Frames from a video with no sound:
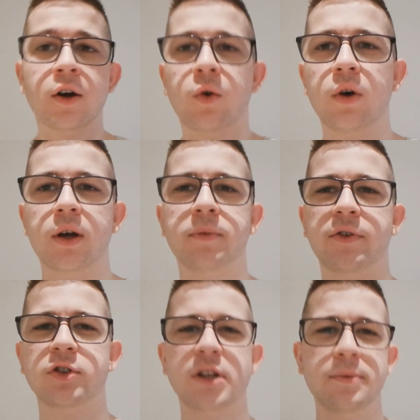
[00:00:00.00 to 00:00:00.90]
way, but
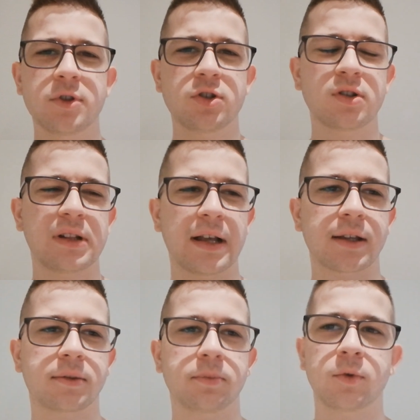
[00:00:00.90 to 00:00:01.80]
for some reason I
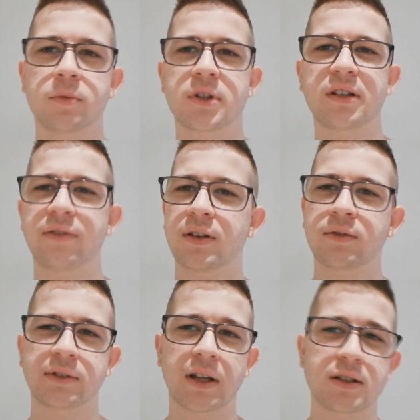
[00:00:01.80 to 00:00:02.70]
like mummies, even
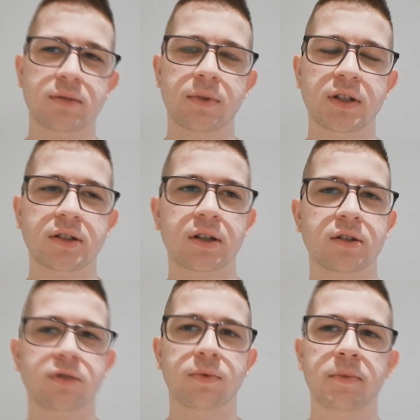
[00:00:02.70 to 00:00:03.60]
if it doesn't make
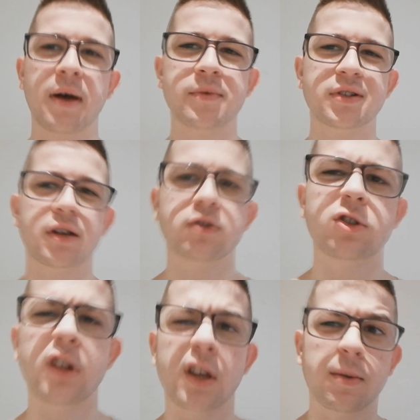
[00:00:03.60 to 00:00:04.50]
sense, but mommy
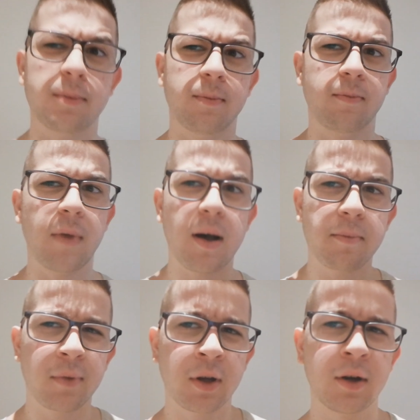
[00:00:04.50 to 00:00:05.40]
sounds like a mommies,